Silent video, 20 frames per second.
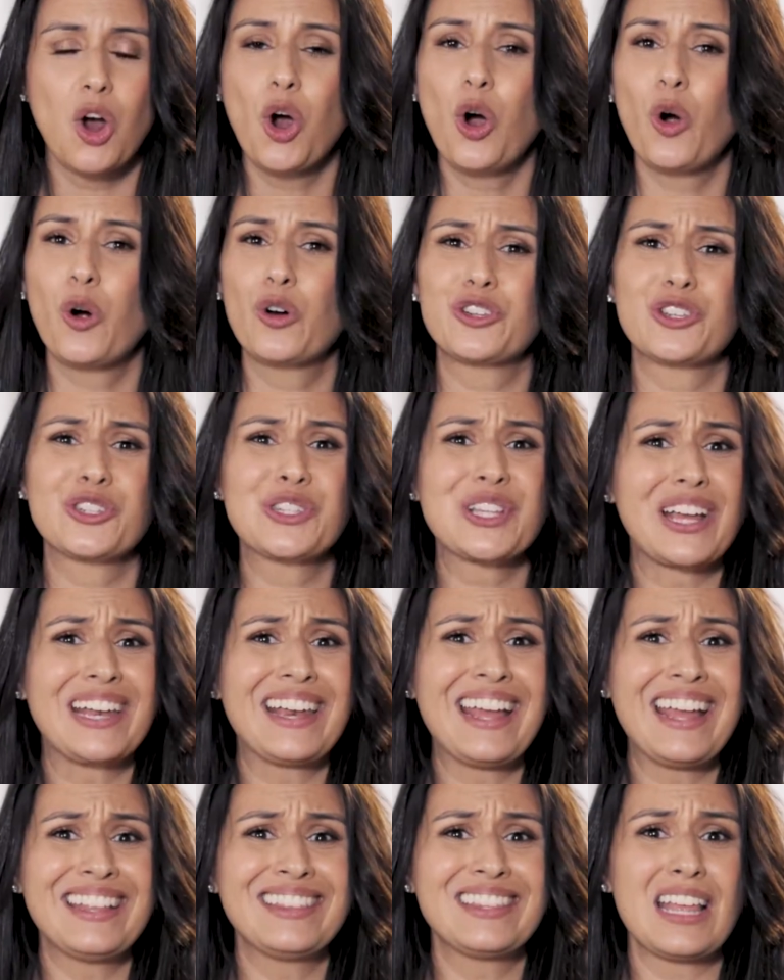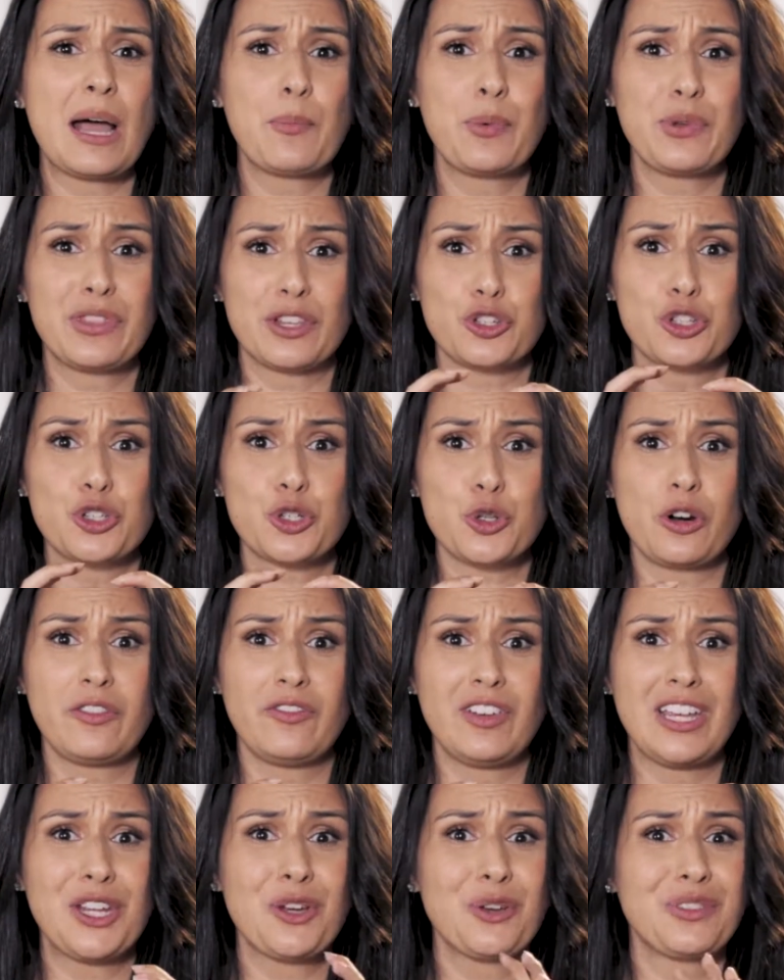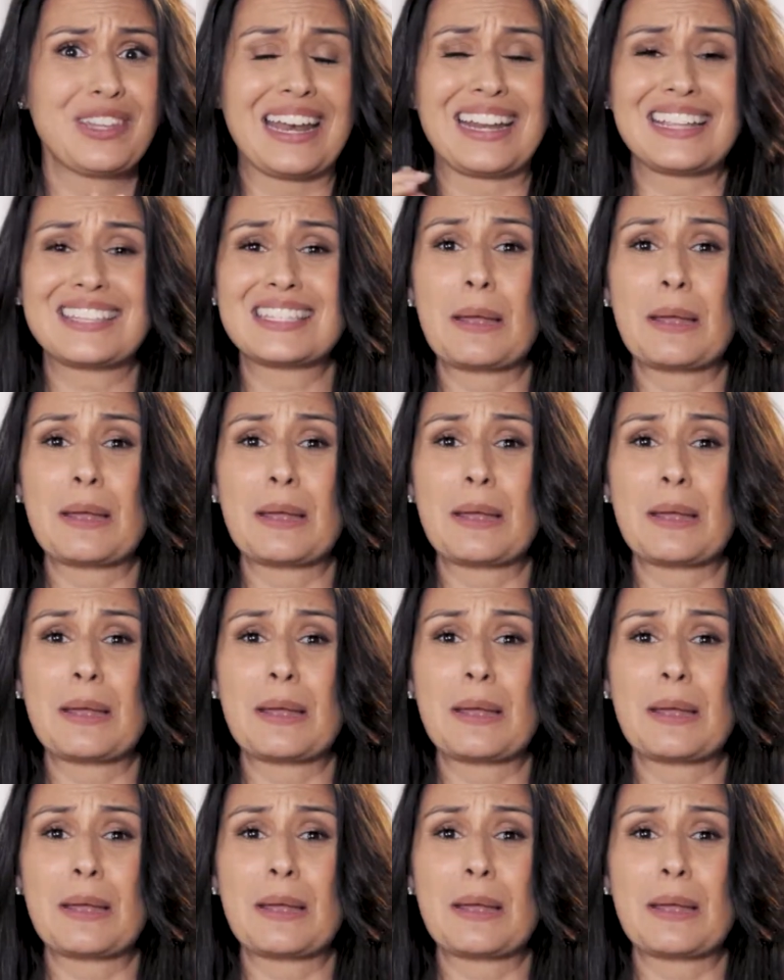or you're just gonna end up with a short video that is